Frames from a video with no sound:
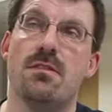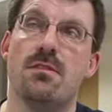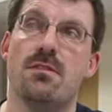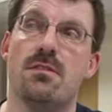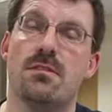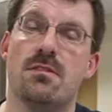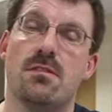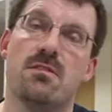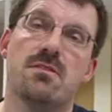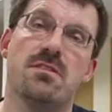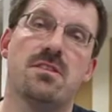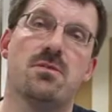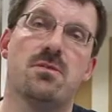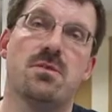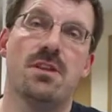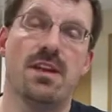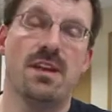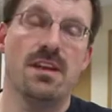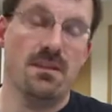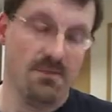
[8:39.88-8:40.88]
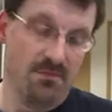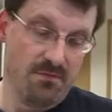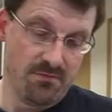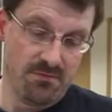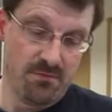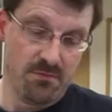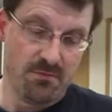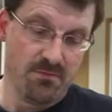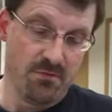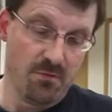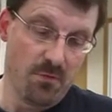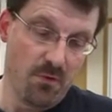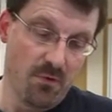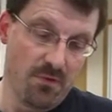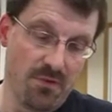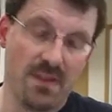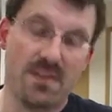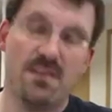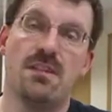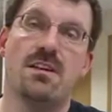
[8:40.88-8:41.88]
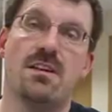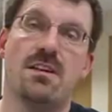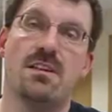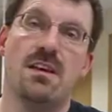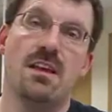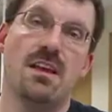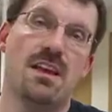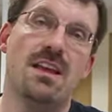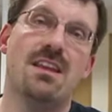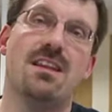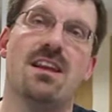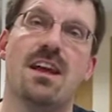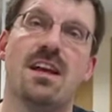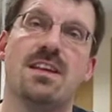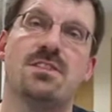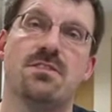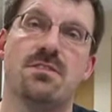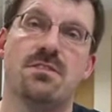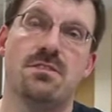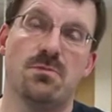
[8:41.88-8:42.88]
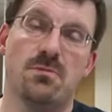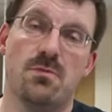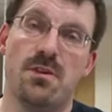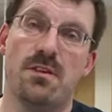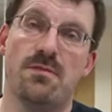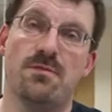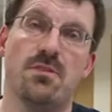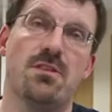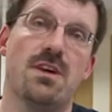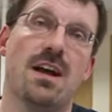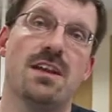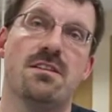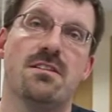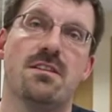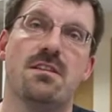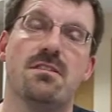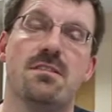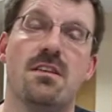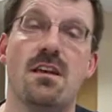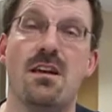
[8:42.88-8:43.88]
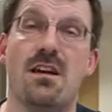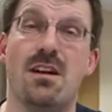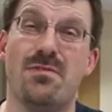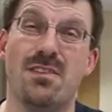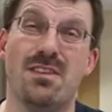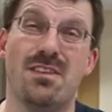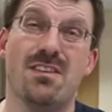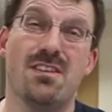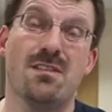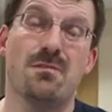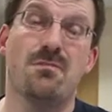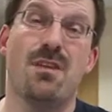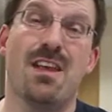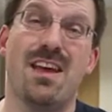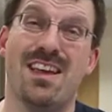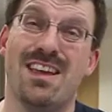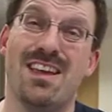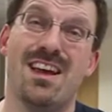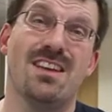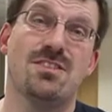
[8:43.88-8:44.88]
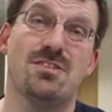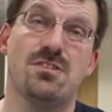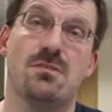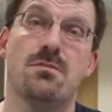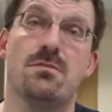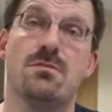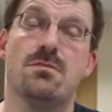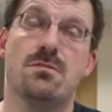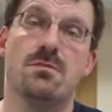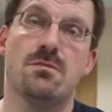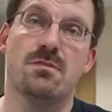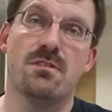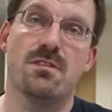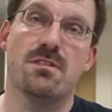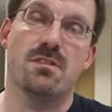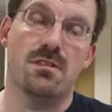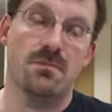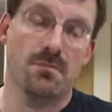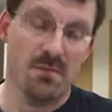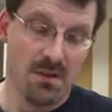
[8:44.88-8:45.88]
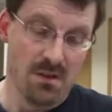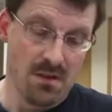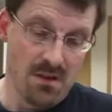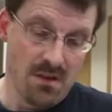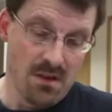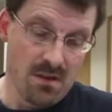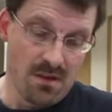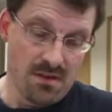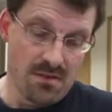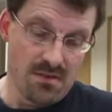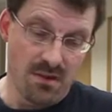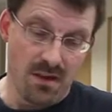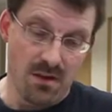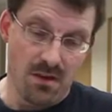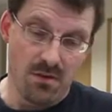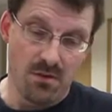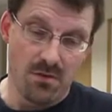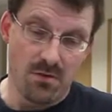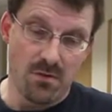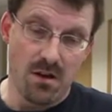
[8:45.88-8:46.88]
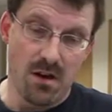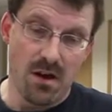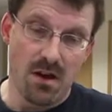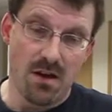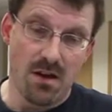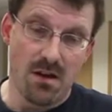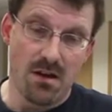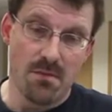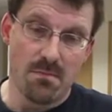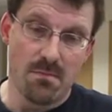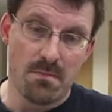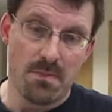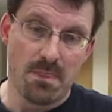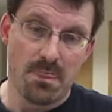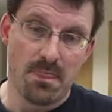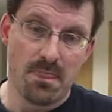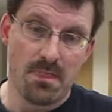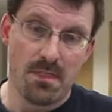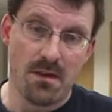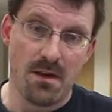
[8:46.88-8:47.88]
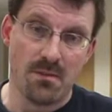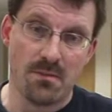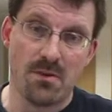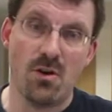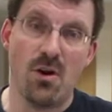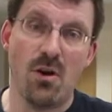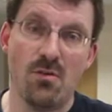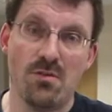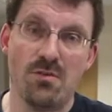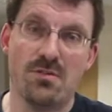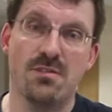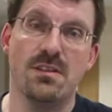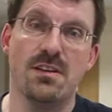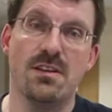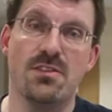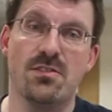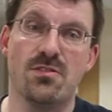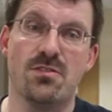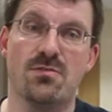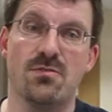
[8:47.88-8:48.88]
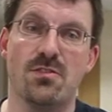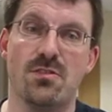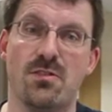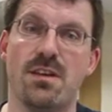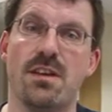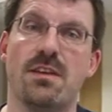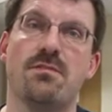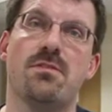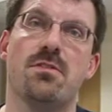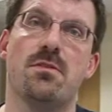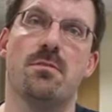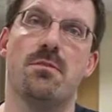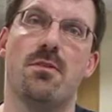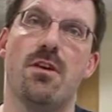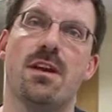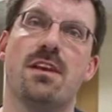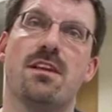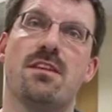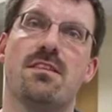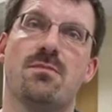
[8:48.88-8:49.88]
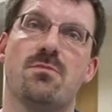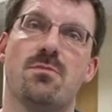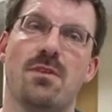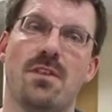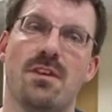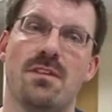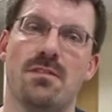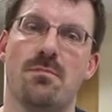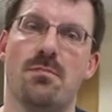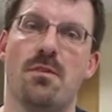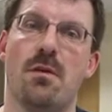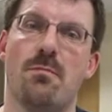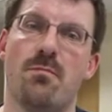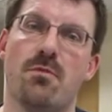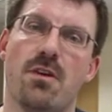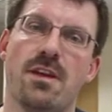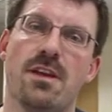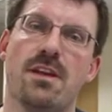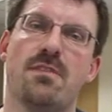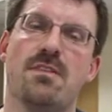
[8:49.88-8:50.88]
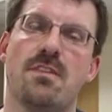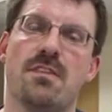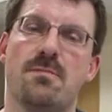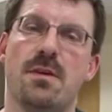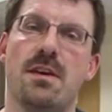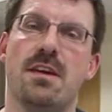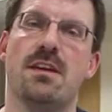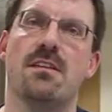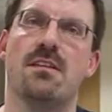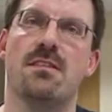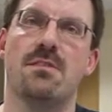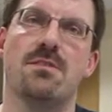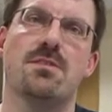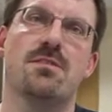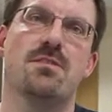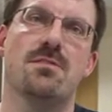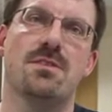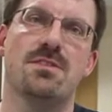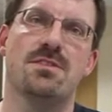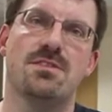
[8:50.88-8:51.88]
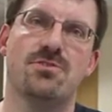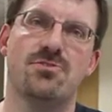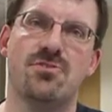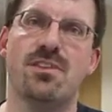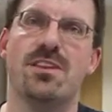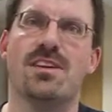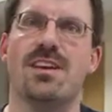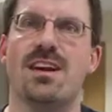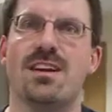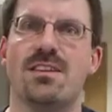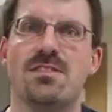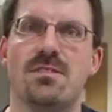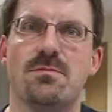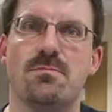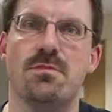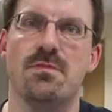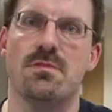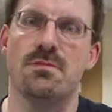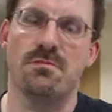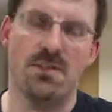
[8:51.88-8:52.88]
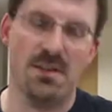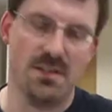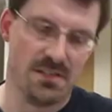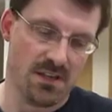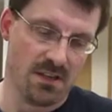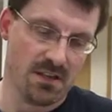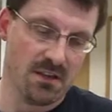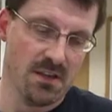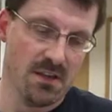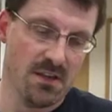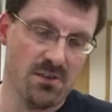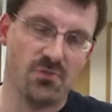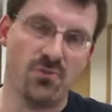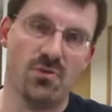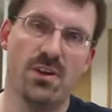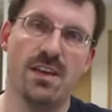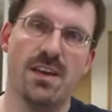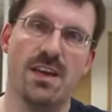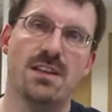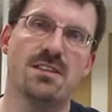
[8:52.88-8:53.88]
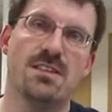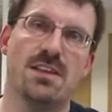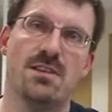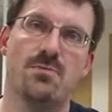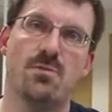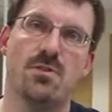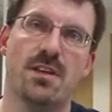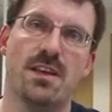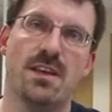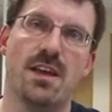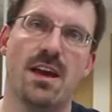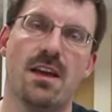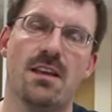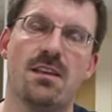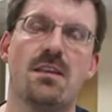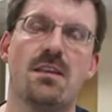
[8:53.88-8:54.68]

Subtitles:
Consequently, from all of this, in a lecture where I've not had notes, I feel like I'm playing catch-up all the time. So I'm constantly just looking for the breaks, when there's a break in the speaking and so on, to actually try and catch up with the writing, try and get down what I can.